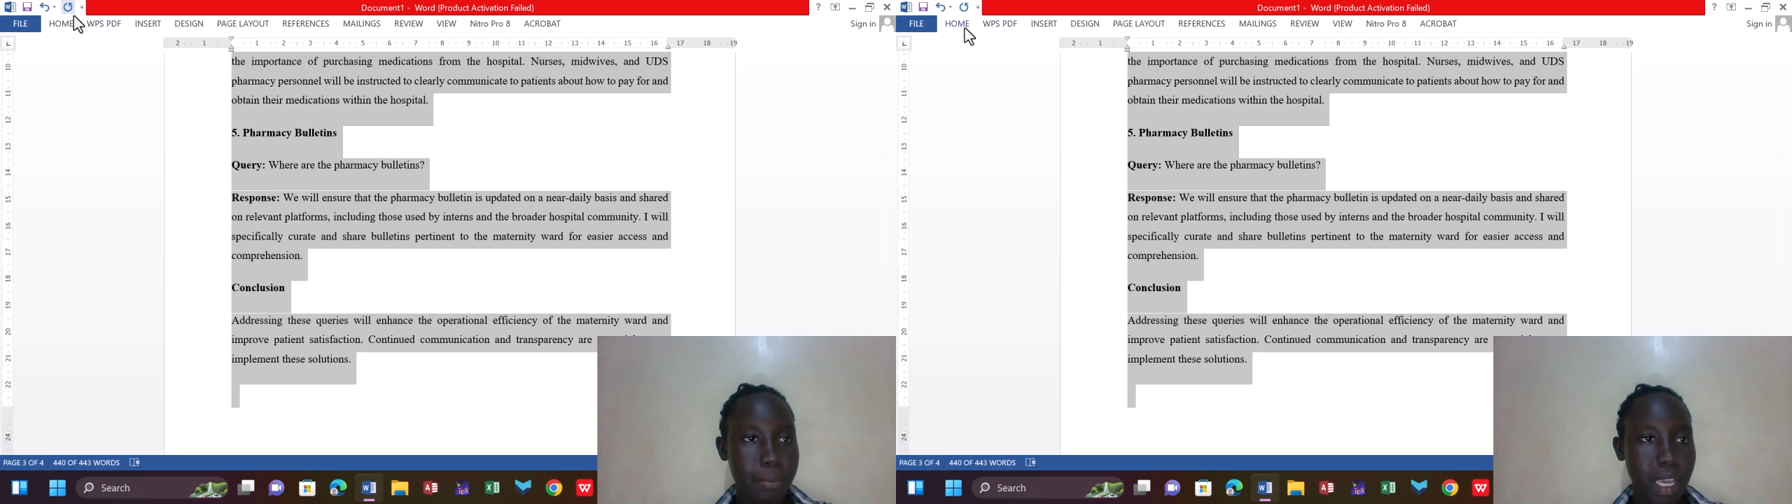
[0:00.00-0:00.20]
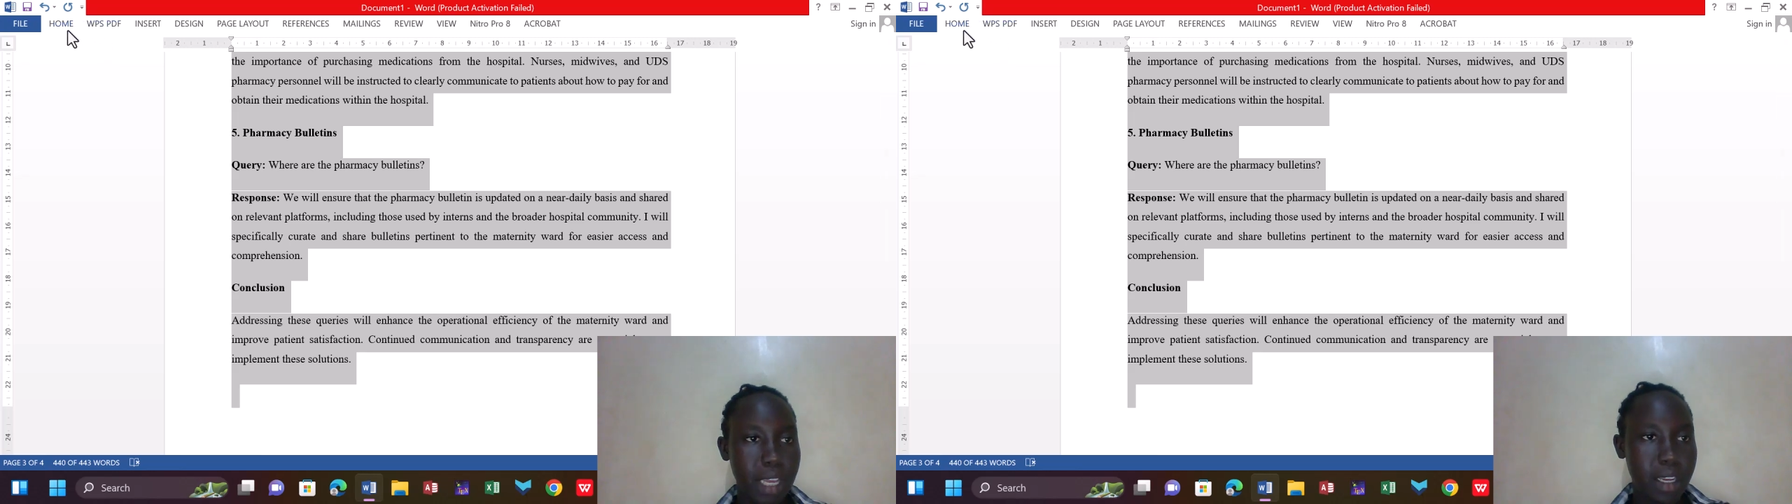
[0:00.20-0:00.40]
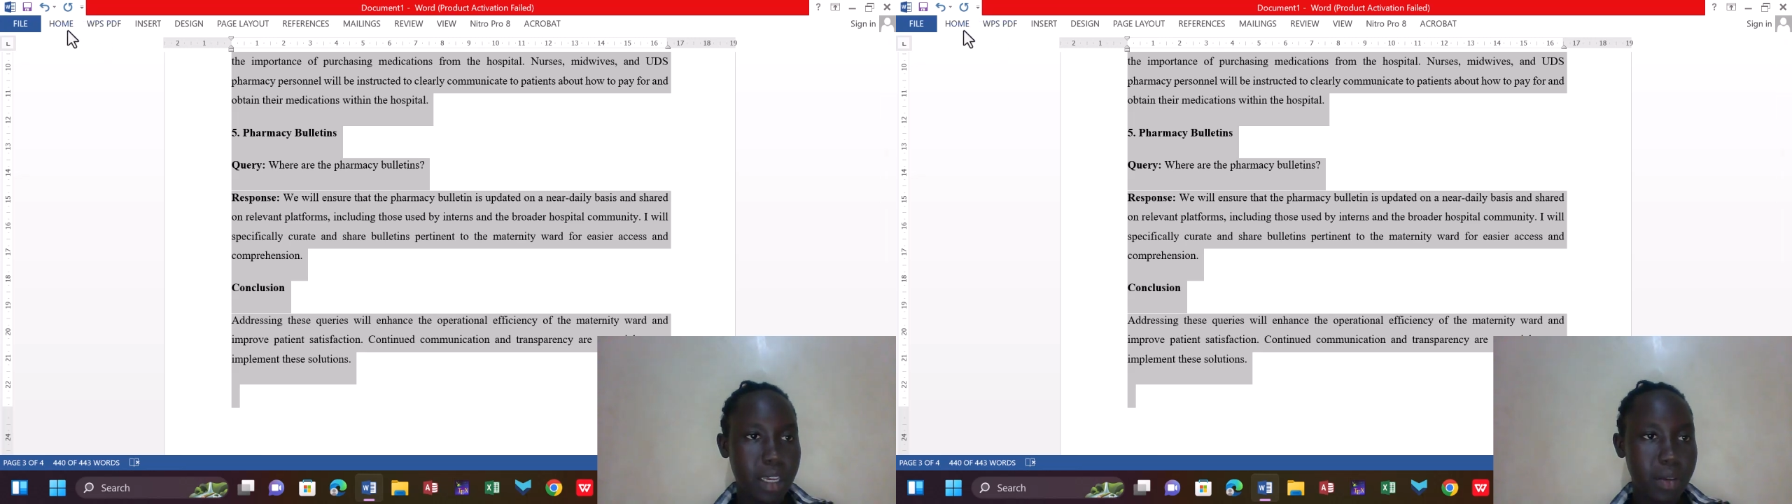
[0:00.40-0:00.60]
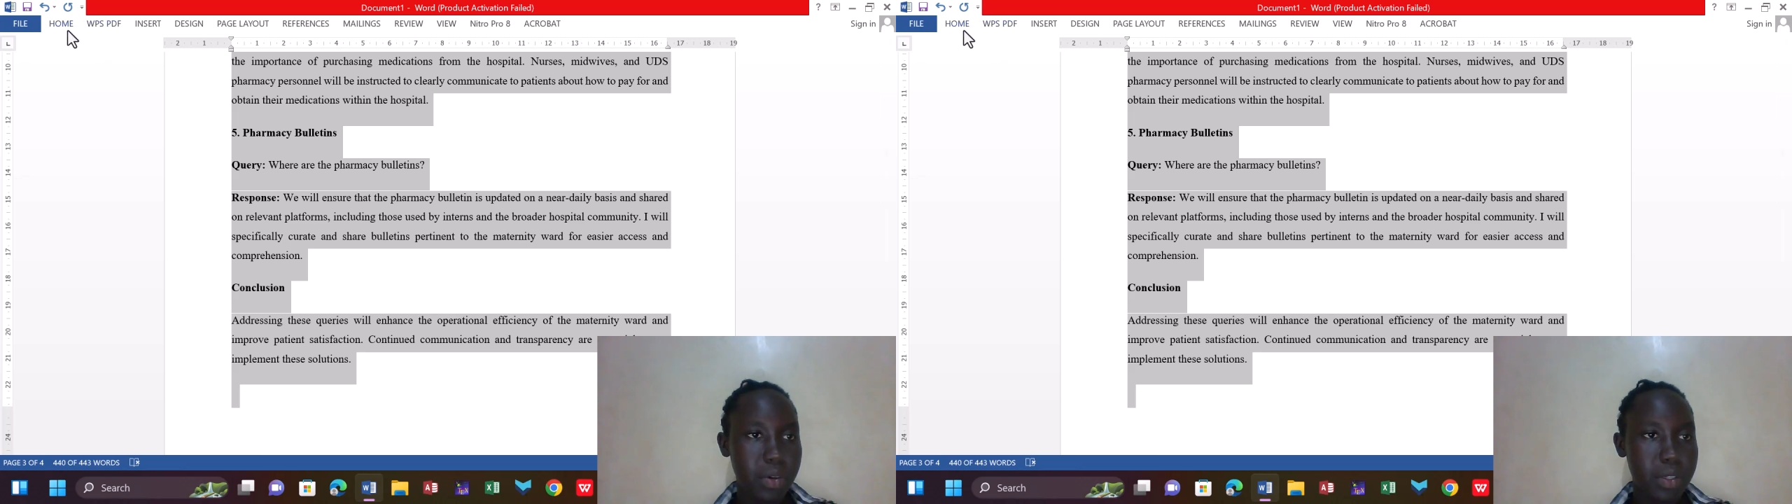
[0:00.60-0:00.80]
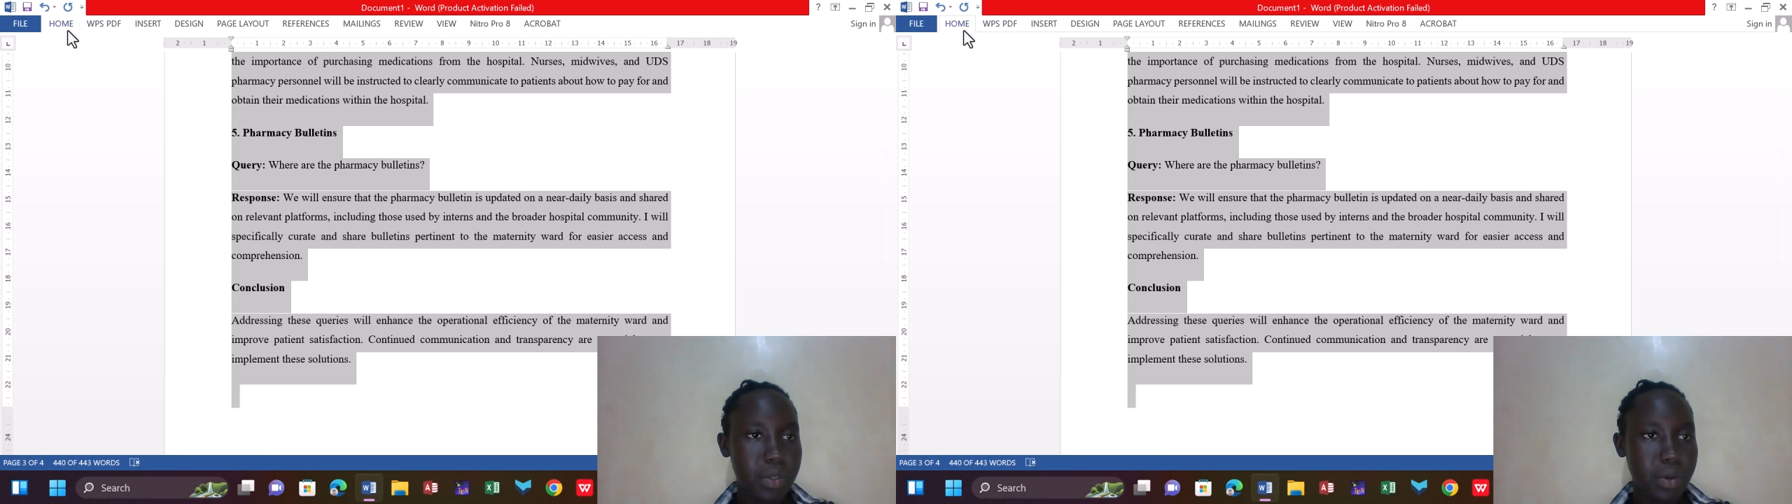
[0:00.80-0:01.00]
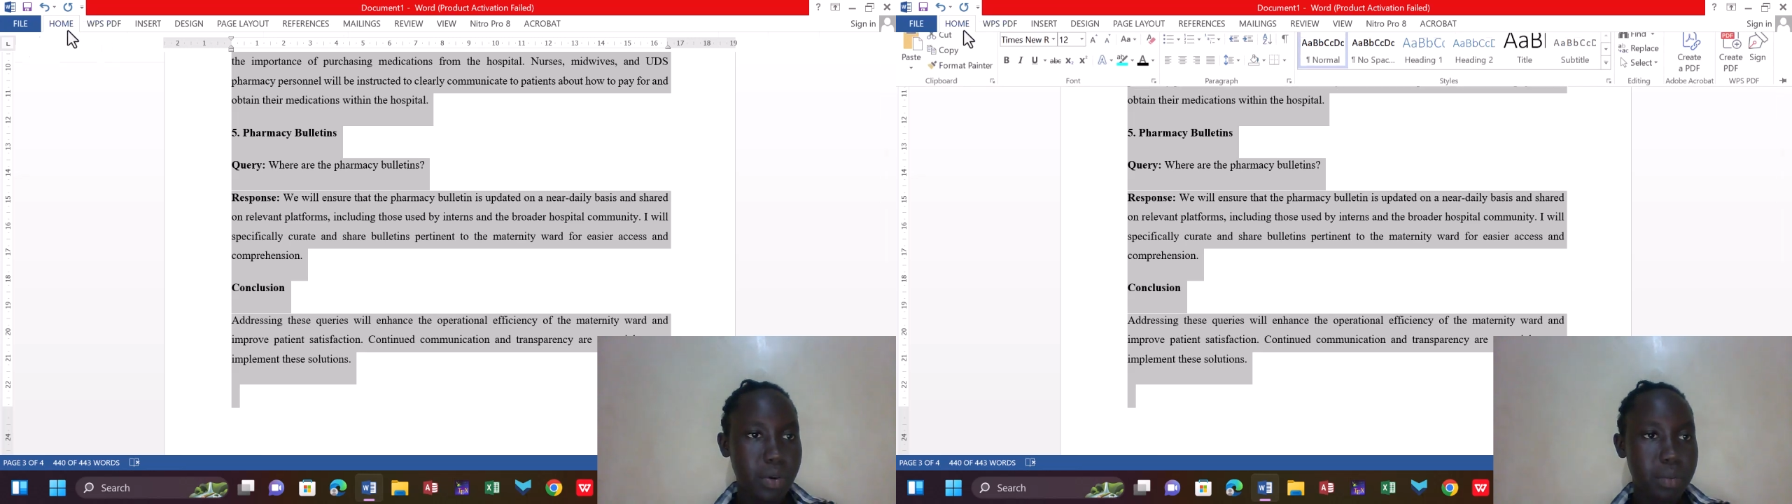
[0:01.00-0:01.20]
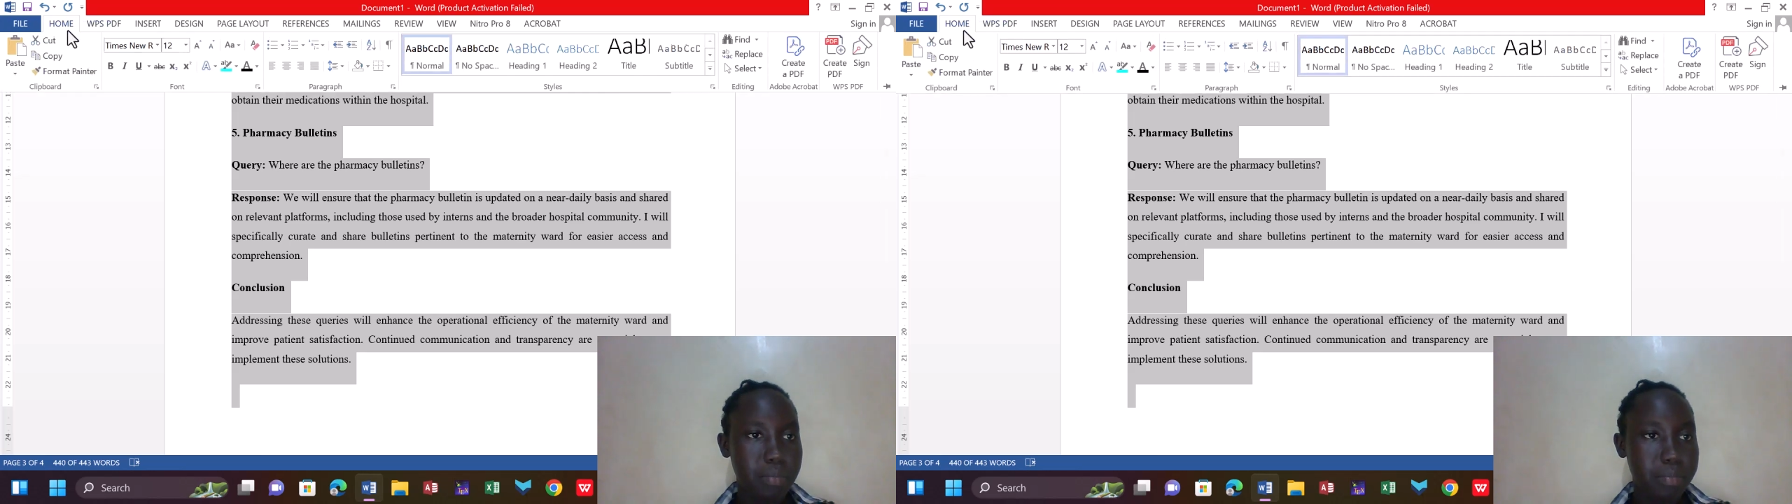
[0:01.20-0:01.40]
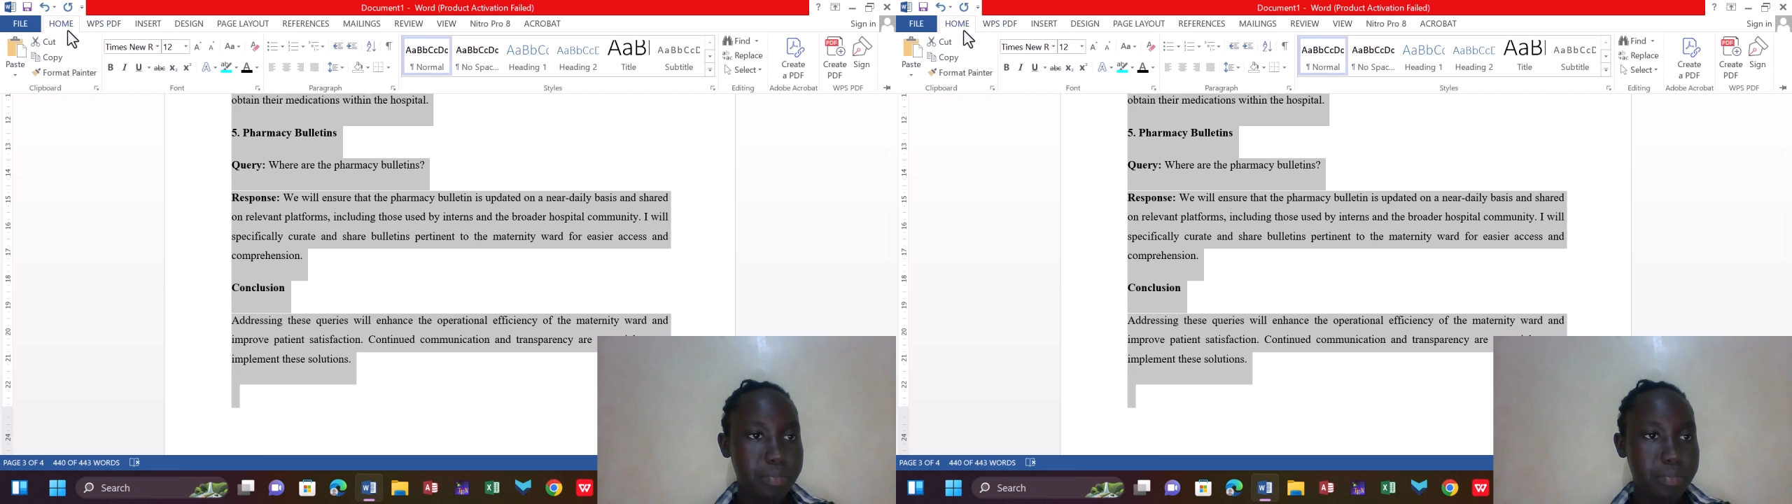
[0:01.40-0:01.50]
and you go to home.